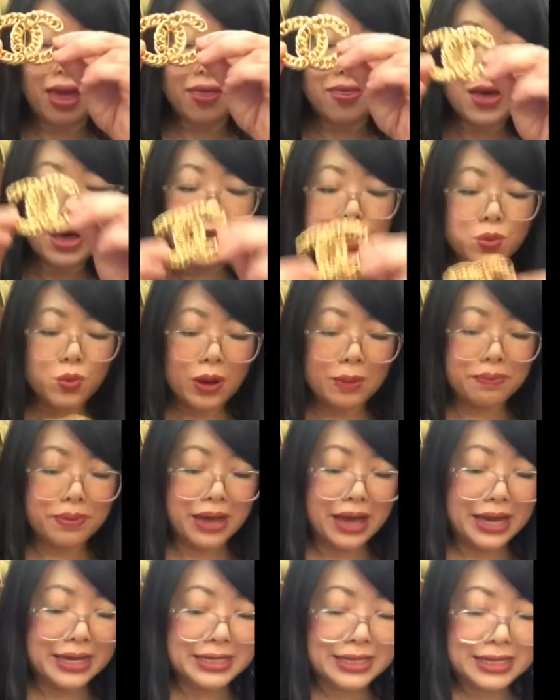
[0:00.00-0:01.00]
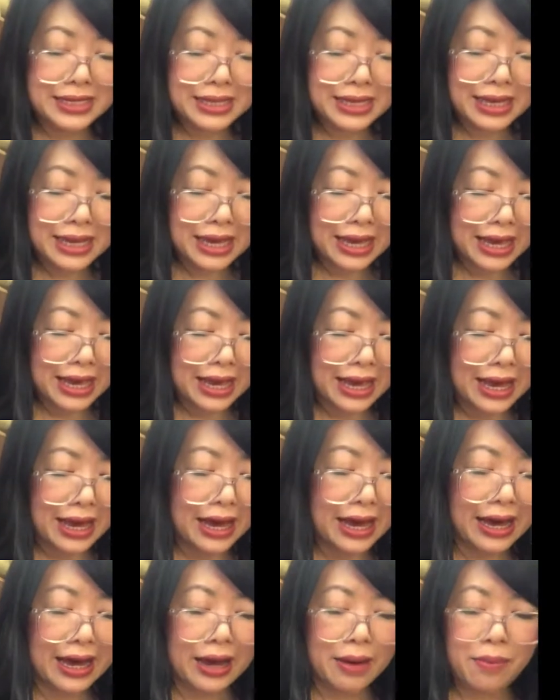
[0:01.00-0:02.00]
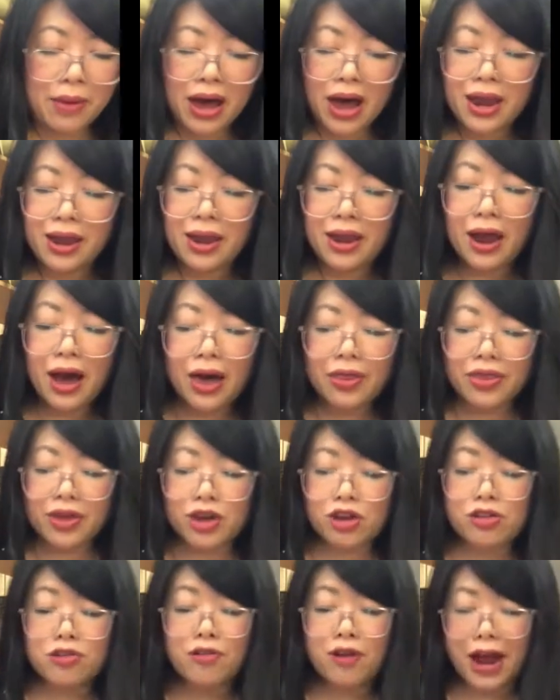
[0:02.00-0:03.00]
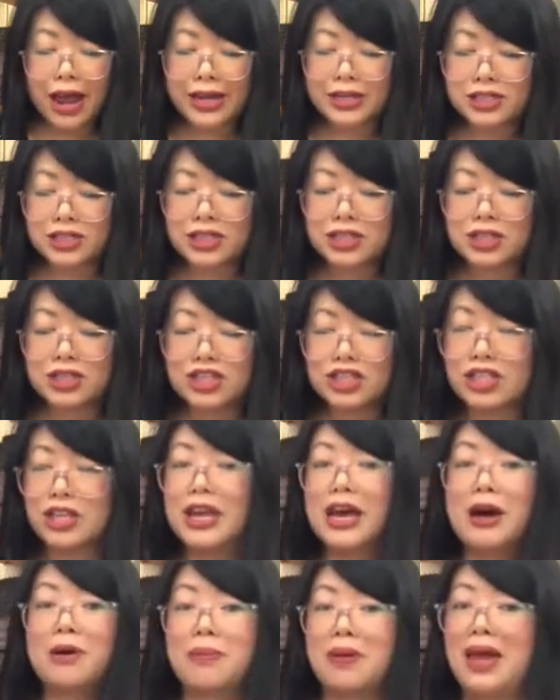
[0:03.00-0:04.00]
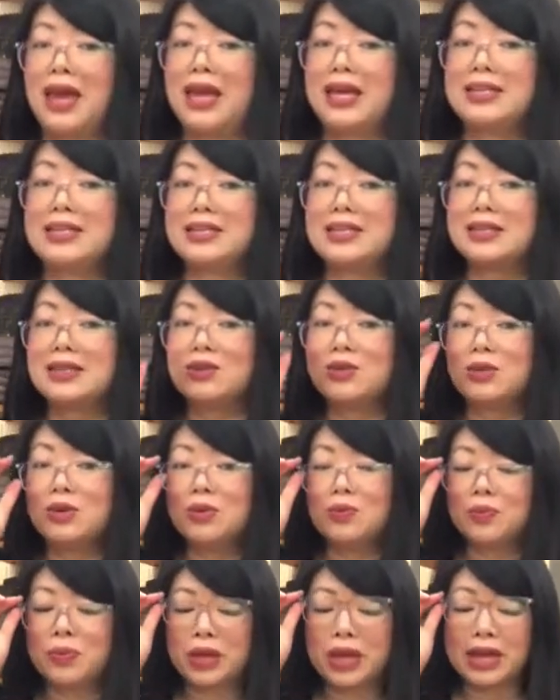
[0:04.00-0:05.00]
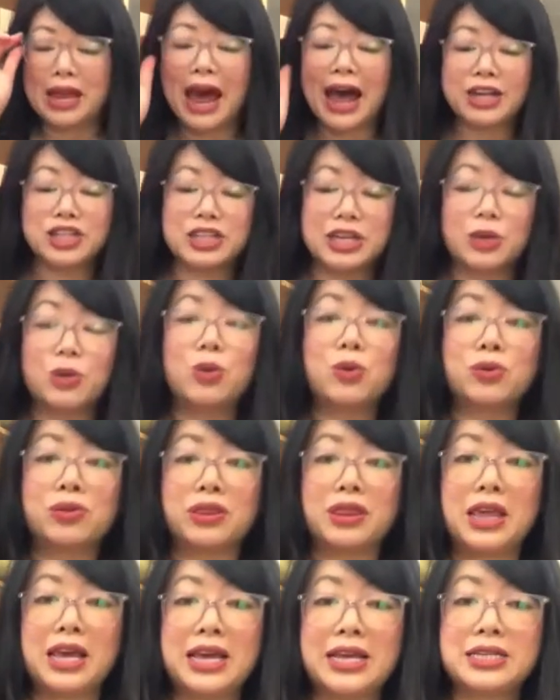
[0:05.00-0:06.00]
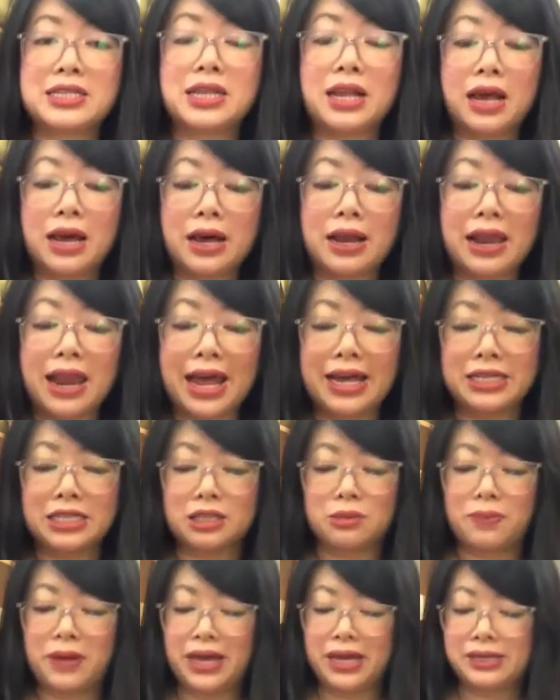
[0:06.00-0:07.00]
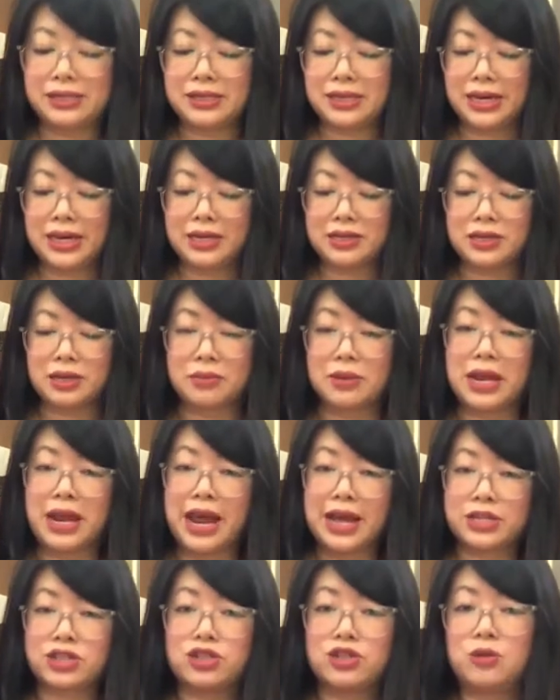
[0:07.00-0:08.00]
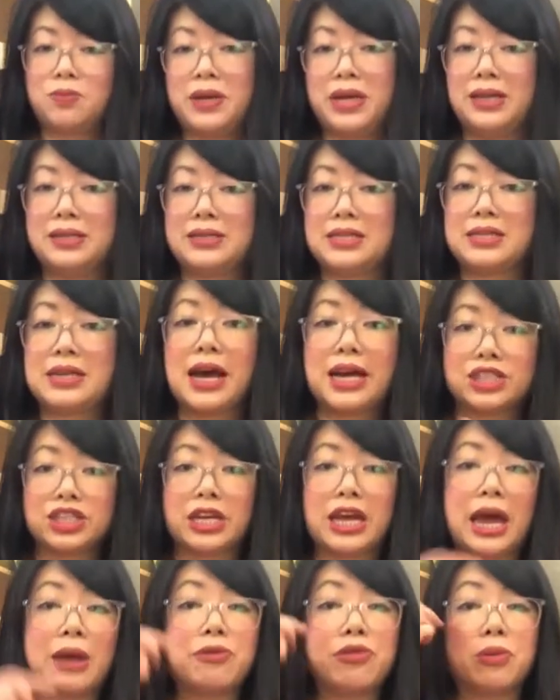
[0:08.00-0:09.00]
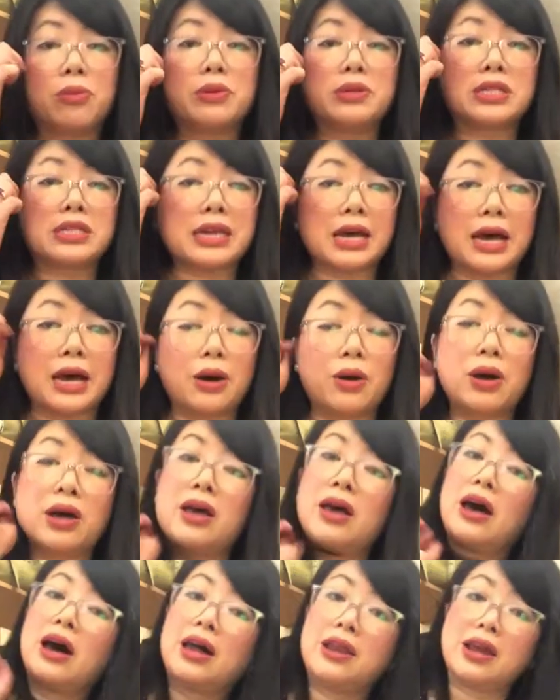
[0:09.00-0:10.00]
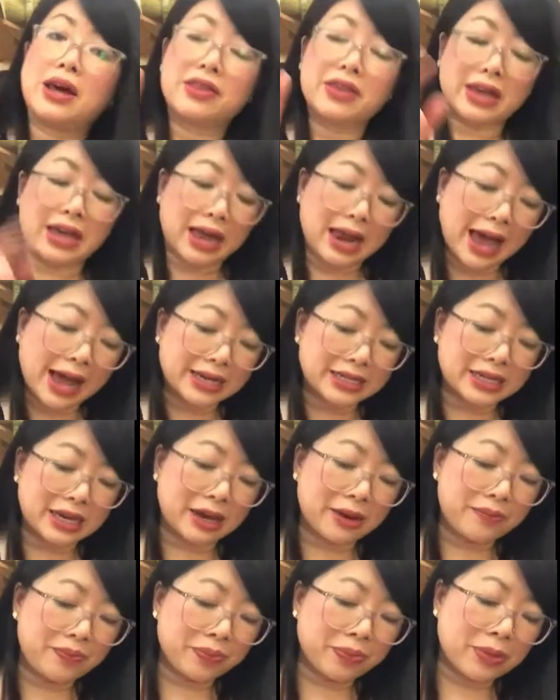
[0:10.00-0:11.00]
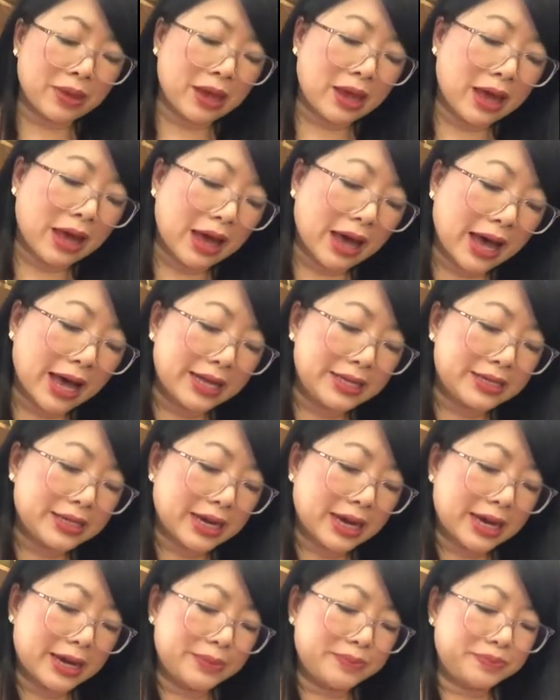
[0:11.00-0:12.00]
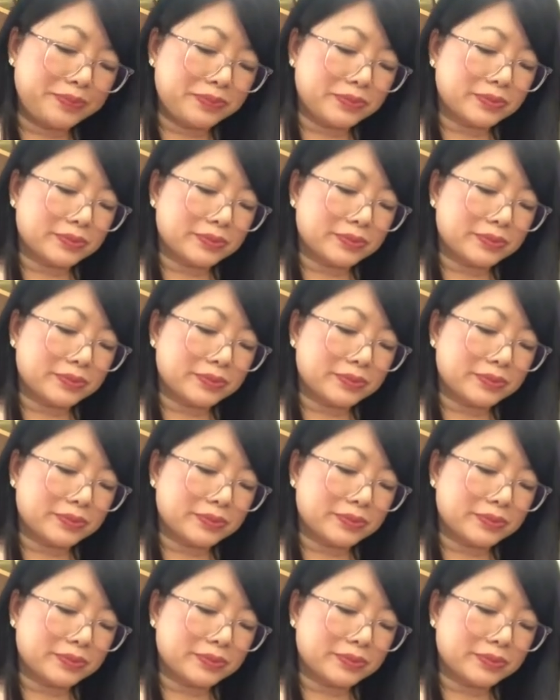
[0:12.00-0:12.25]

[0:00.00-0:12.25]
that's one piece. Um, another great Chanel piece. Actually, all these uh, latest pieces, um, the next two pieces, actually came from the, uh, another collector, and um,